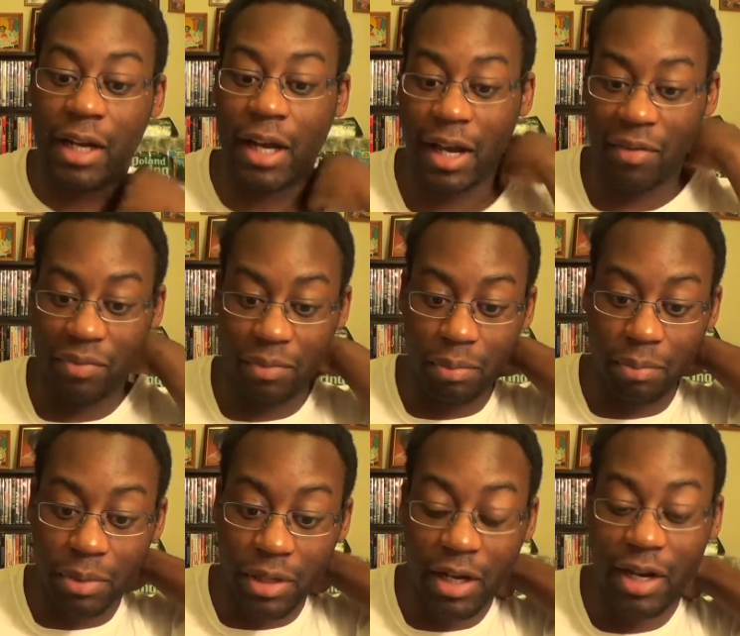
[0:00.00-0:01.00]
And
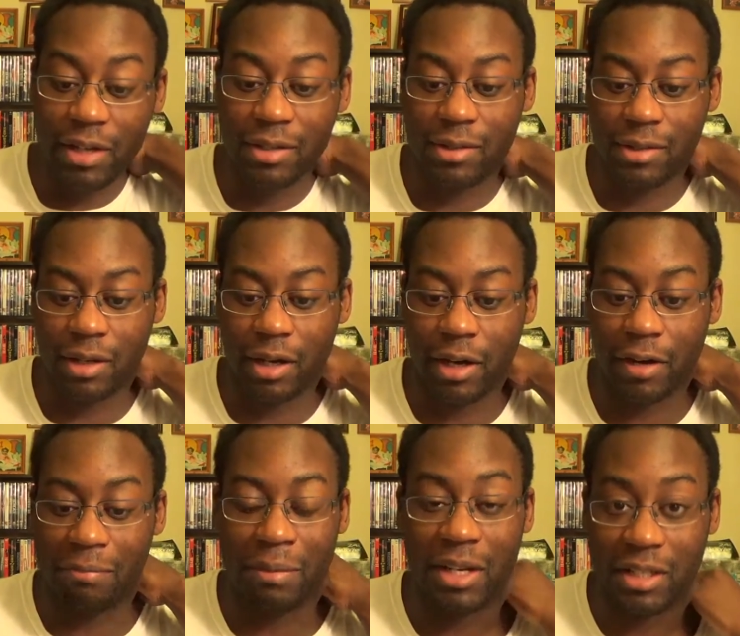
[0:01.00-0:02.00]
because
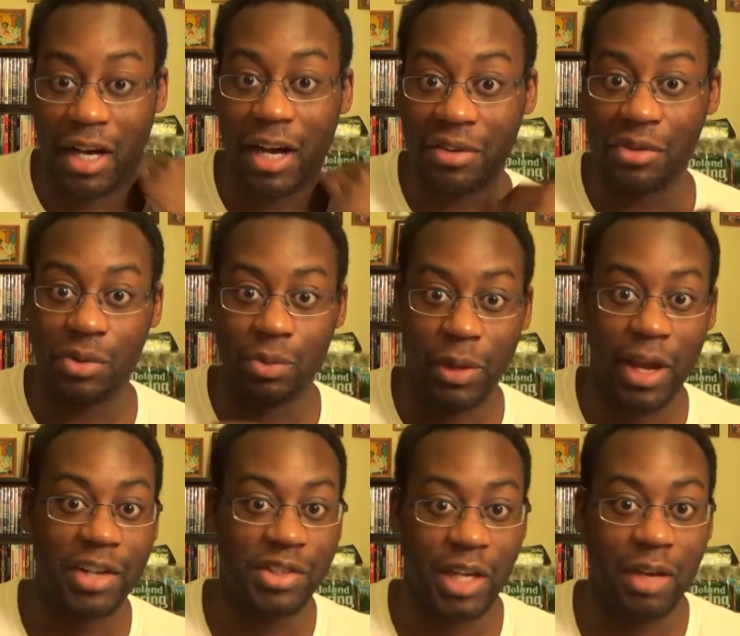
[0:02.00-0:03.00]
of McDonald's, we
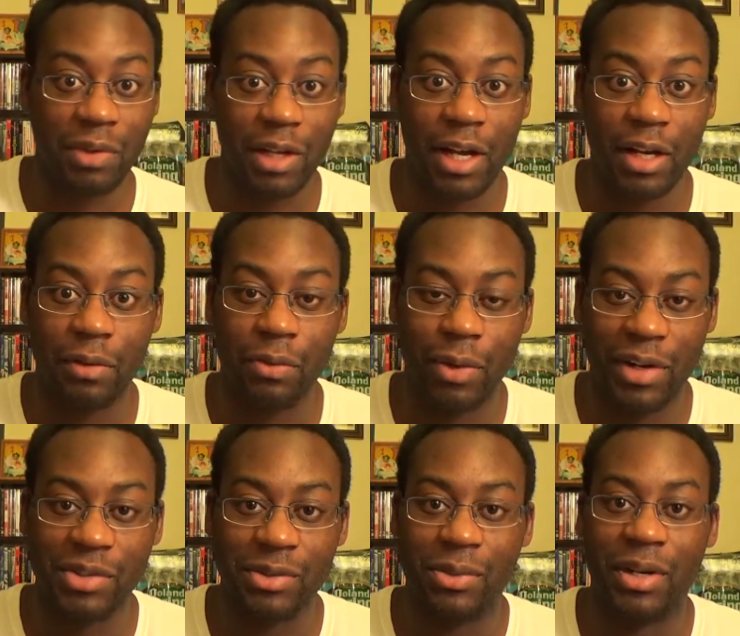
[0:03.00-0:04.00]
actually have a lot of
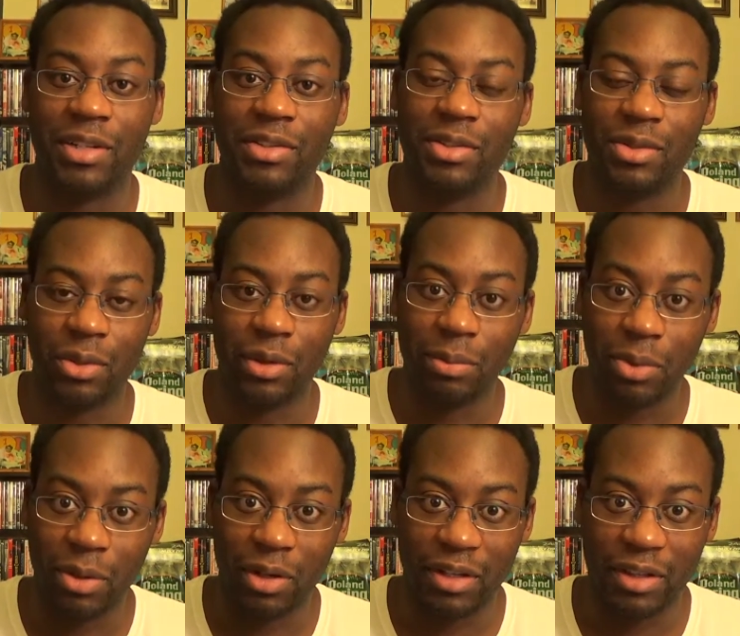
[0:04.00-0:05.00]
restaurants sort of
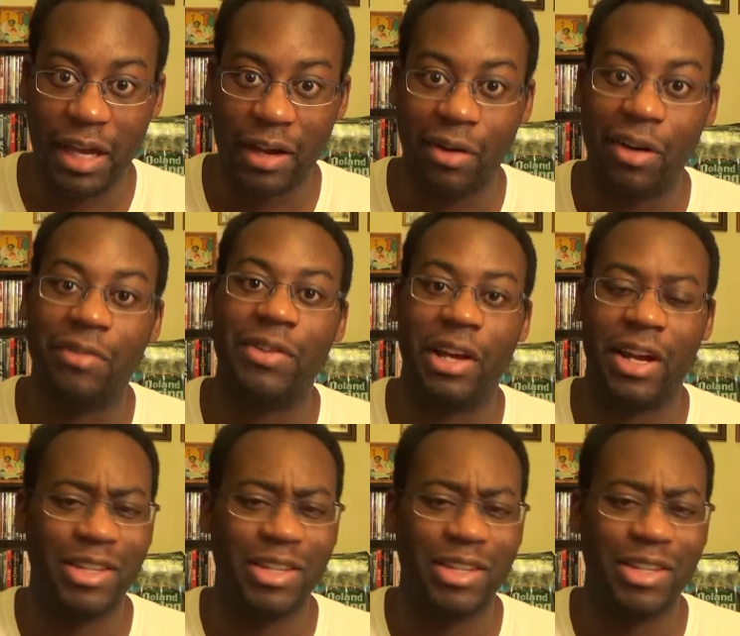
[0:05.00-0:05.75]
pulling that off now.